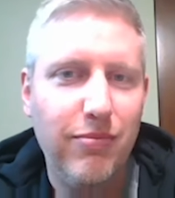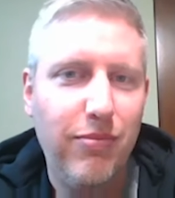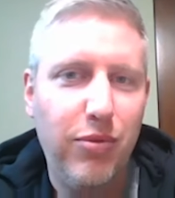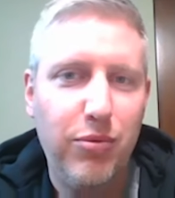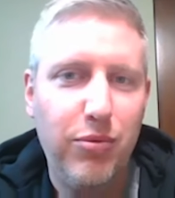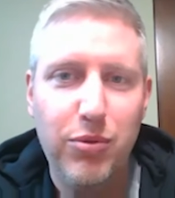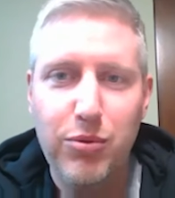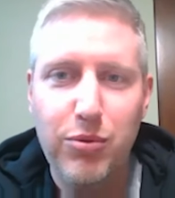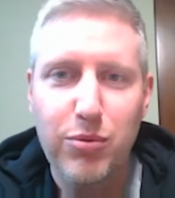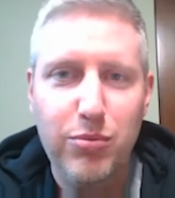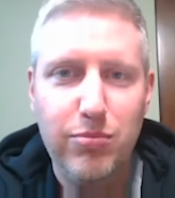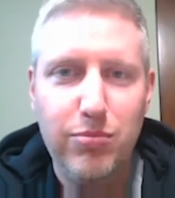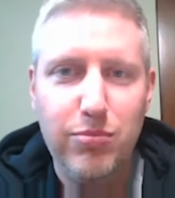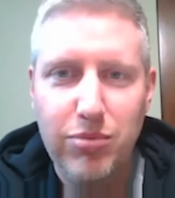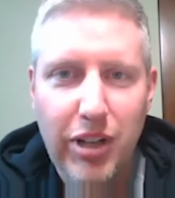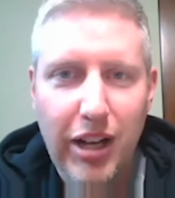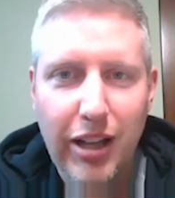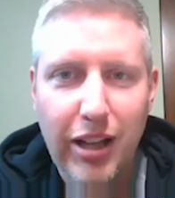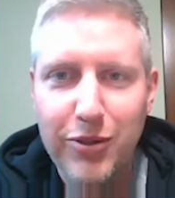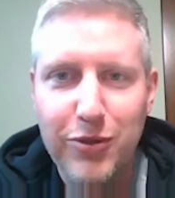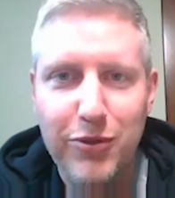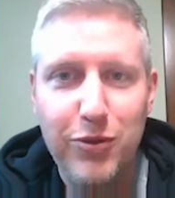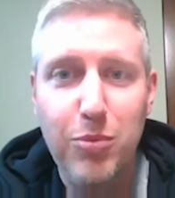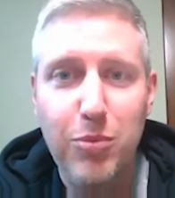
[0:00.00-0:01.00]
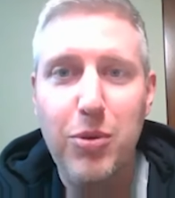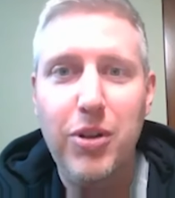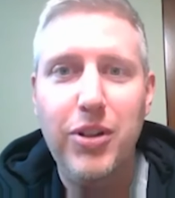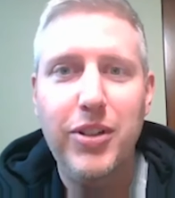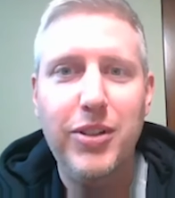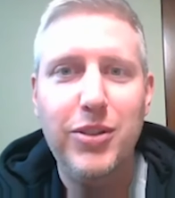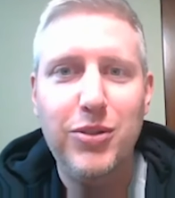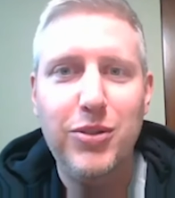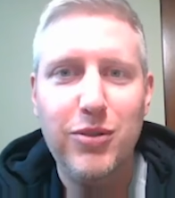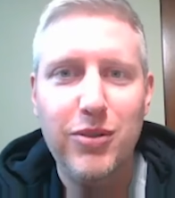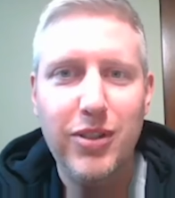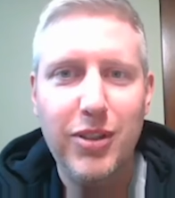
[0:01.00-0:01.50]
through college football
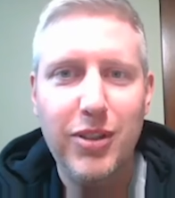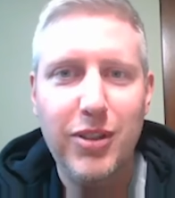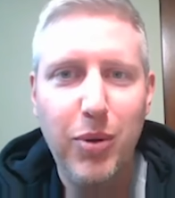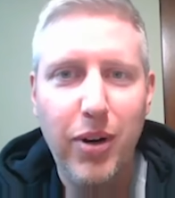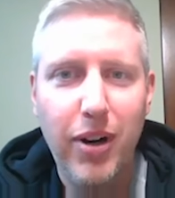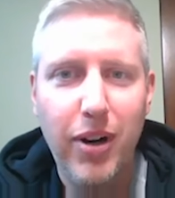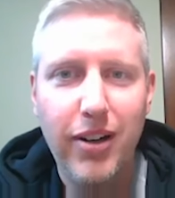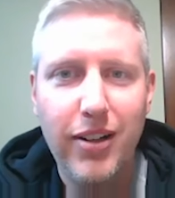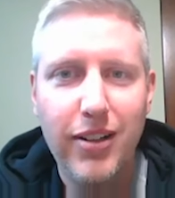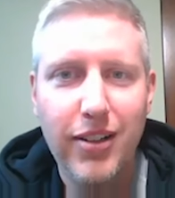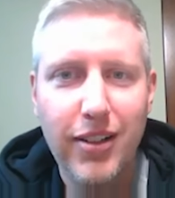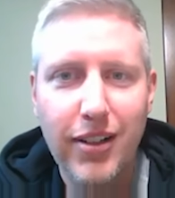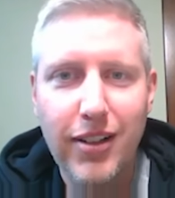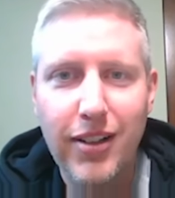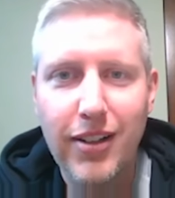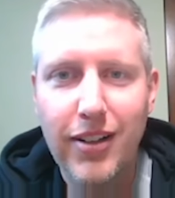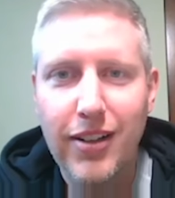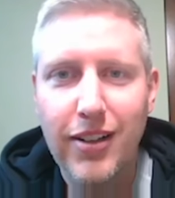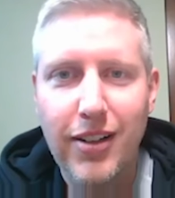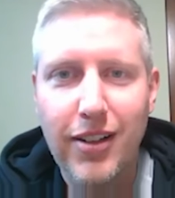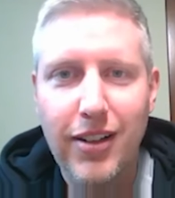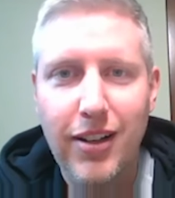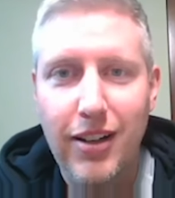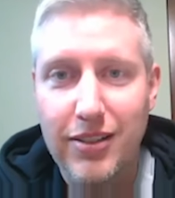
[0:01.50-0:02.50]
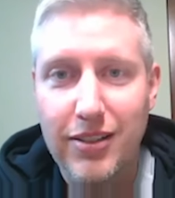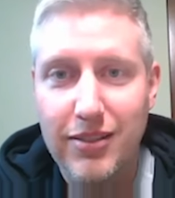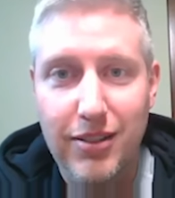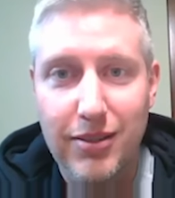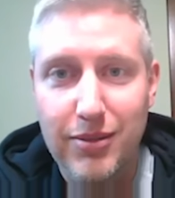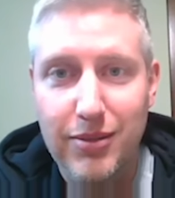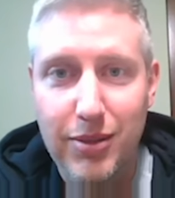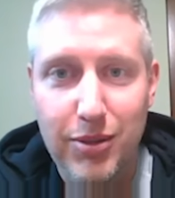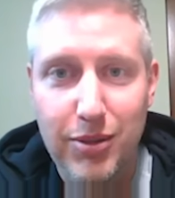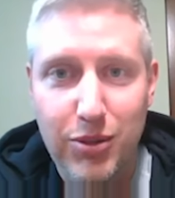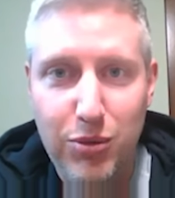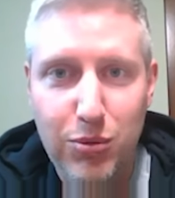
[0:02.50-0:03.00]
history where
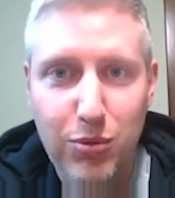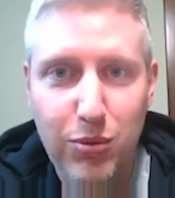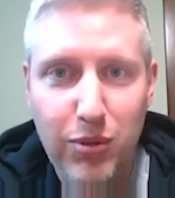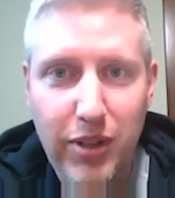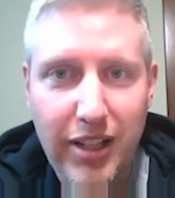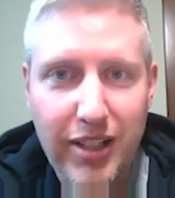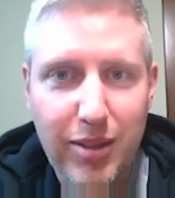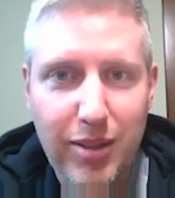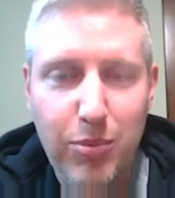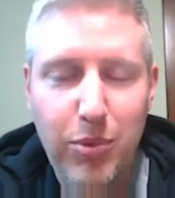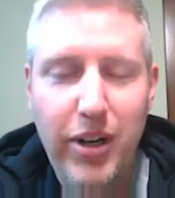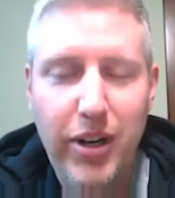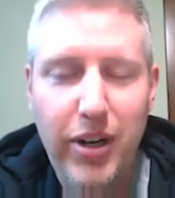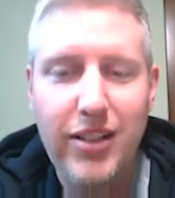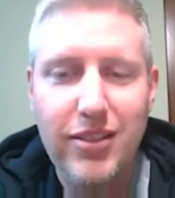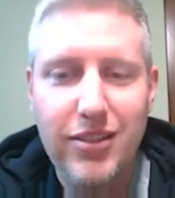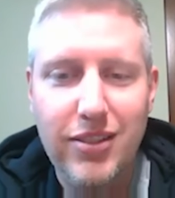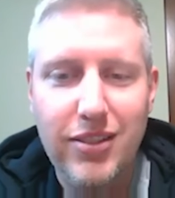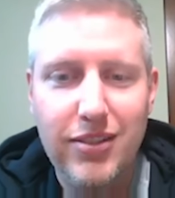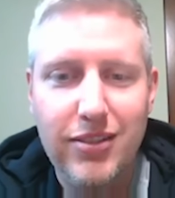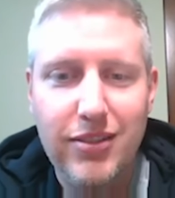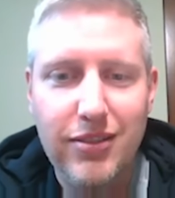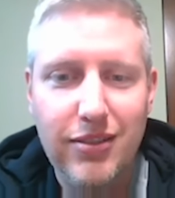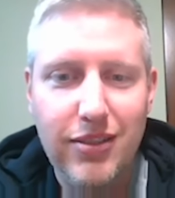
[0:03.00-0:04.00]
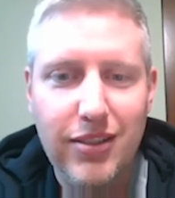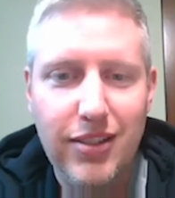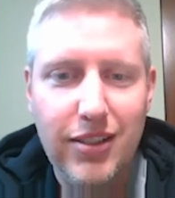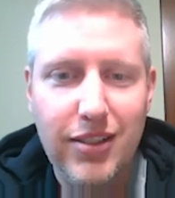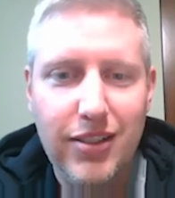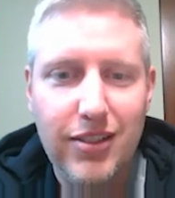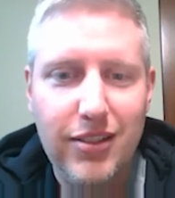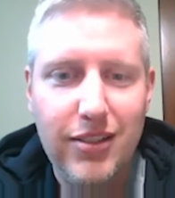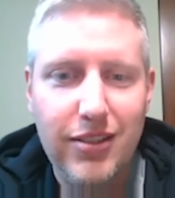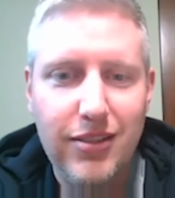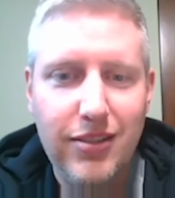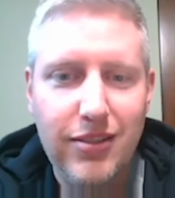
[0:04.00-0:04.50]
a school like
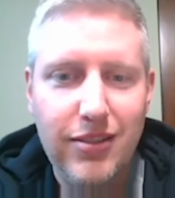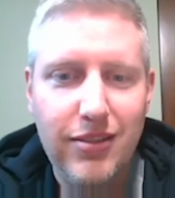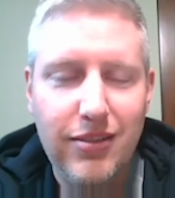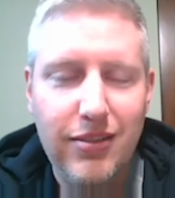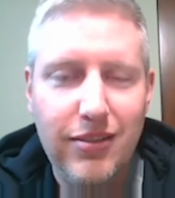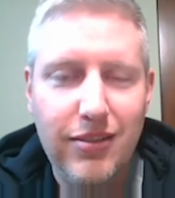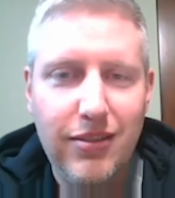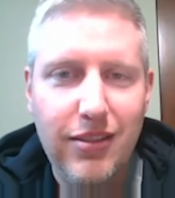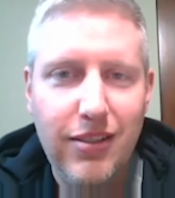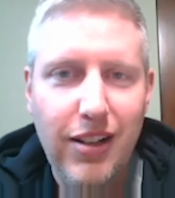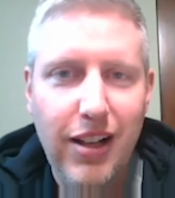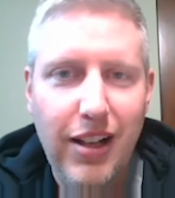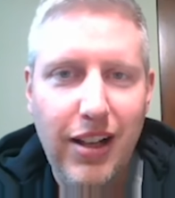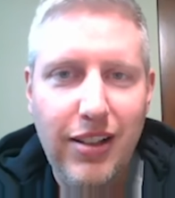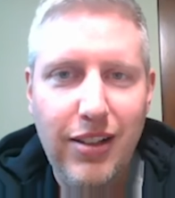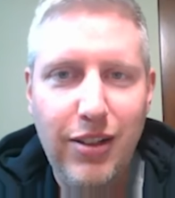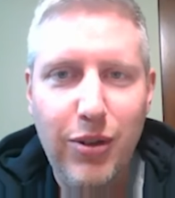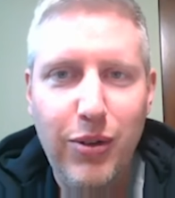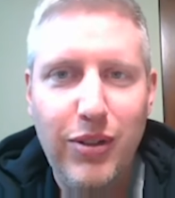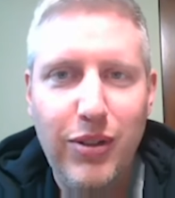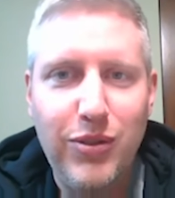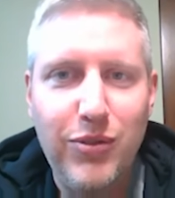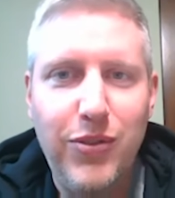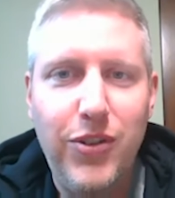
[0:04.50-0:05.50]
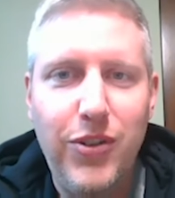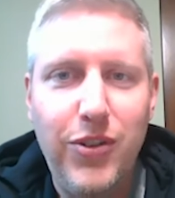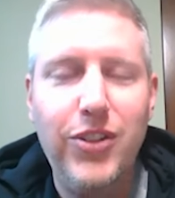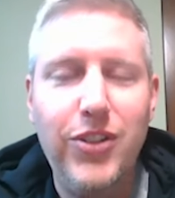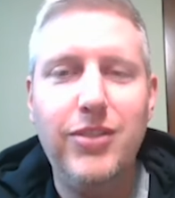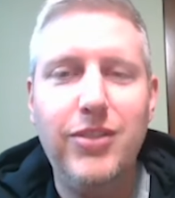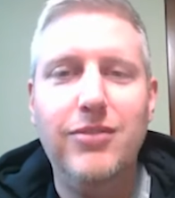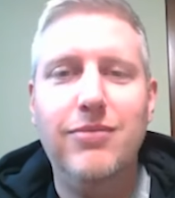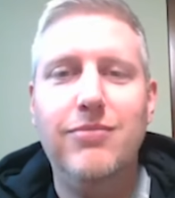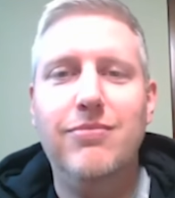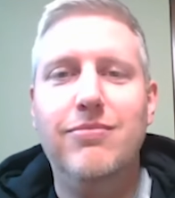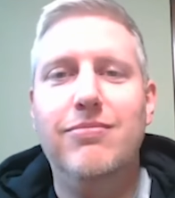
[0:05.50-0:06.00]
Nebraska has
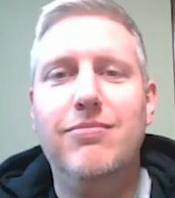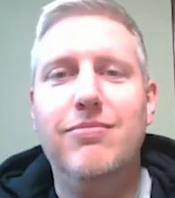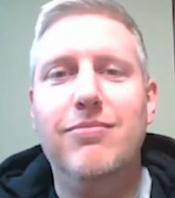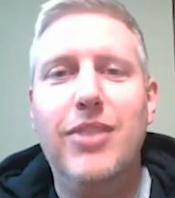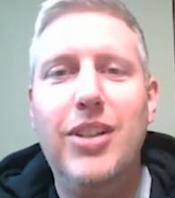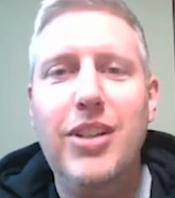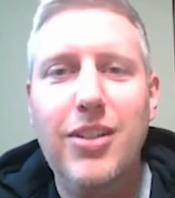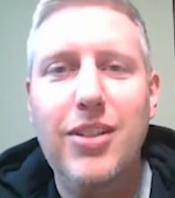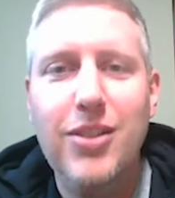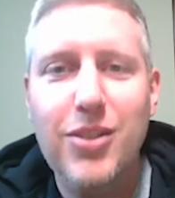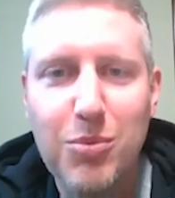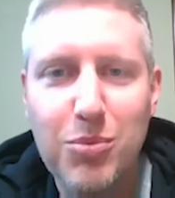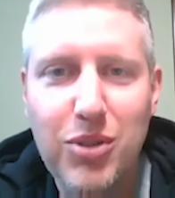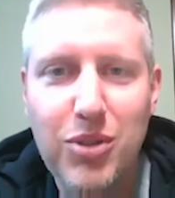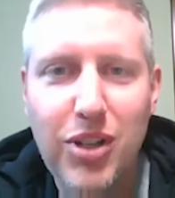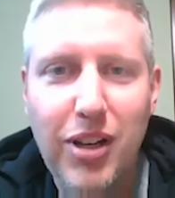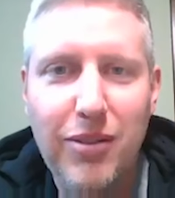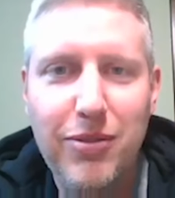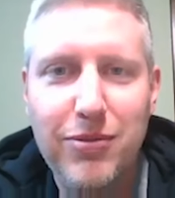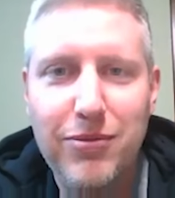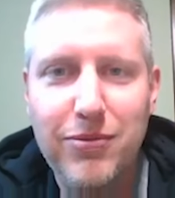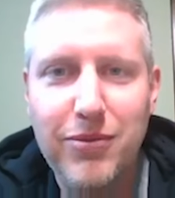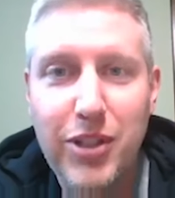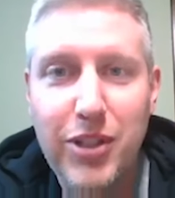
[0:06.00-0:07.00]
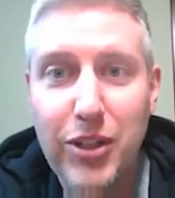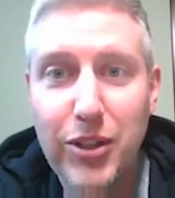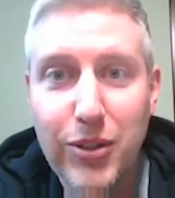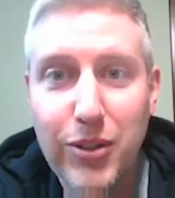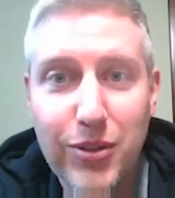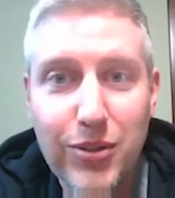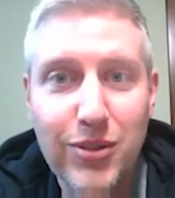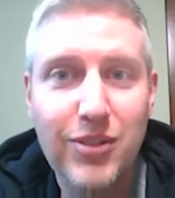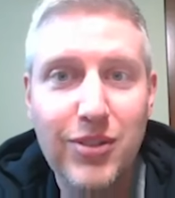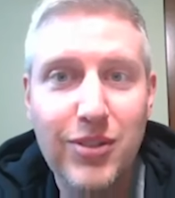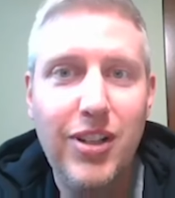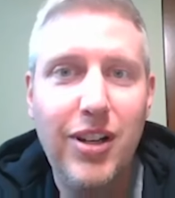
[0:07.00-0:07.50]
fallen into some tough
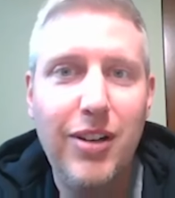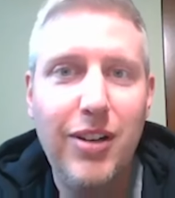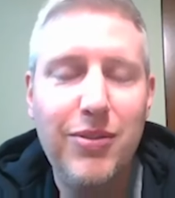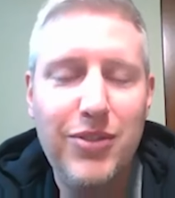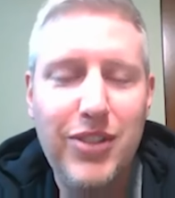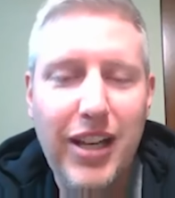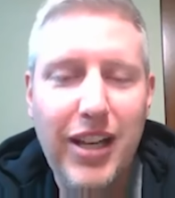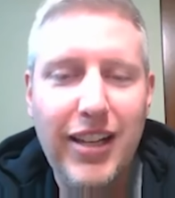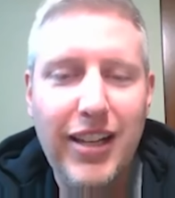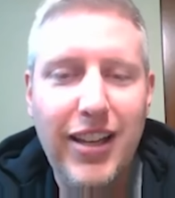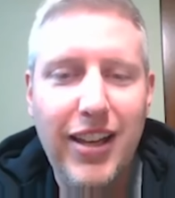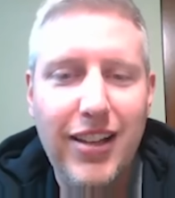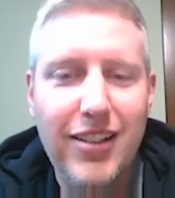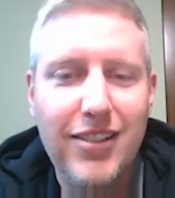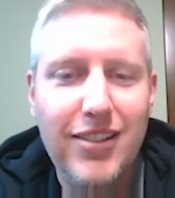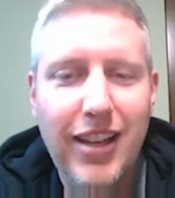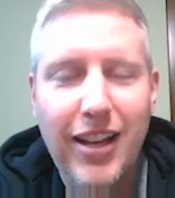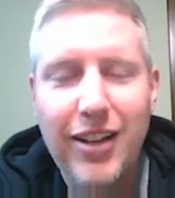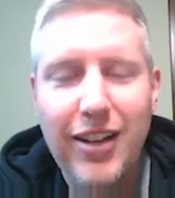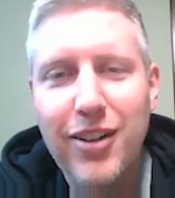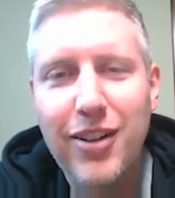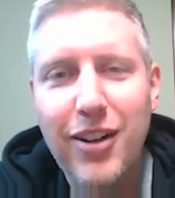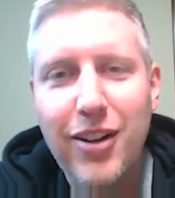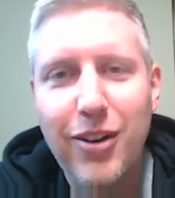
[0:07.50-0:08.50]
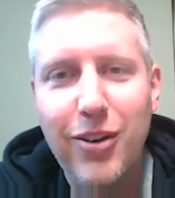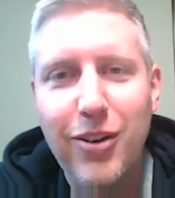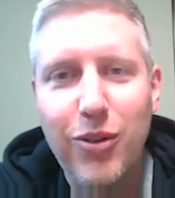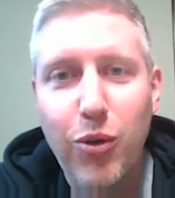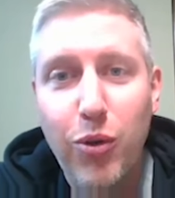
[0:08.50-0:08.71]
years and tough decades? I don't know.